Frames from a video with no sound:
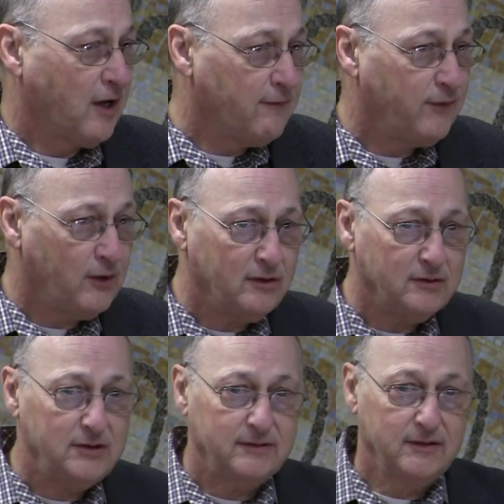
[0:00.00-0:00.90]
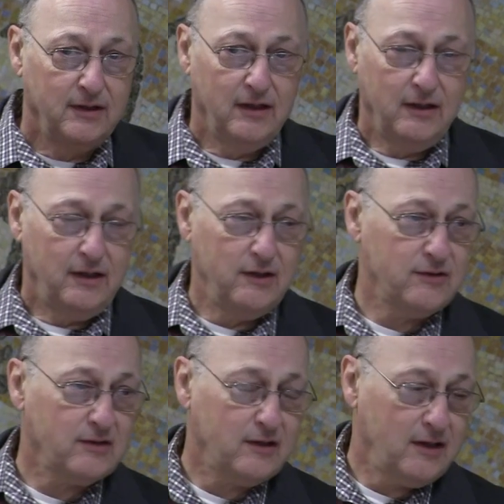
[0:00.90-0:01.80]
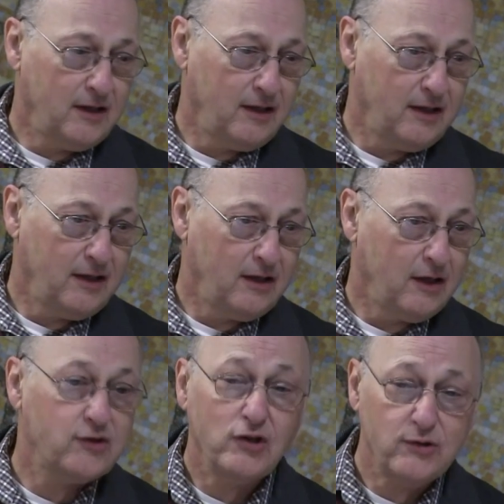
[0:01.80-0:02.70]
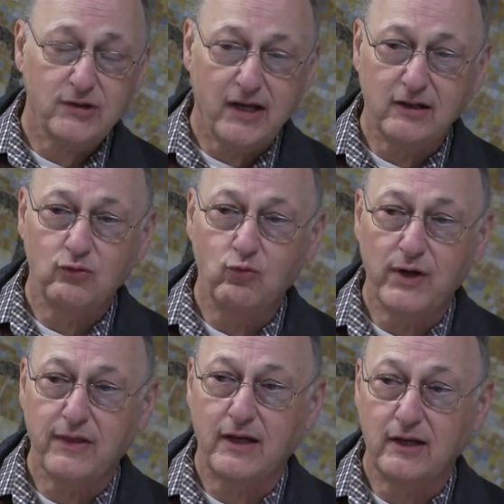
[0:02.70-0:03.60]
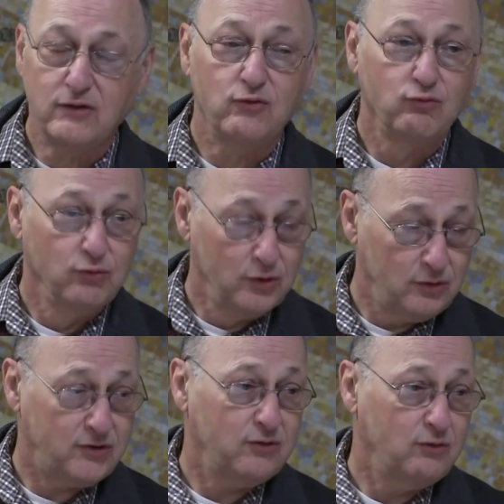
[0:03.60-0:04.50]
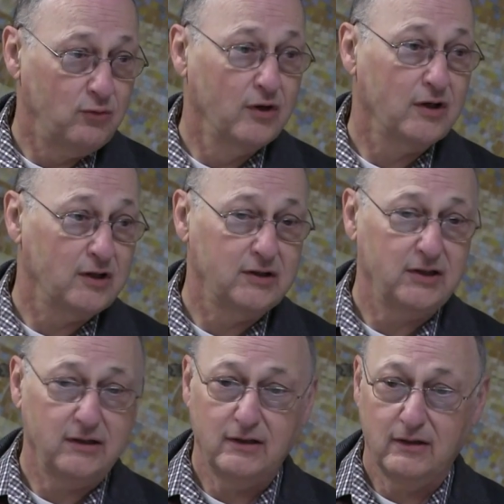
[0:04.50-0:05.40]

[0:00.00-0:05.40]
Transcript: kavod is uh, associated with its root word uh,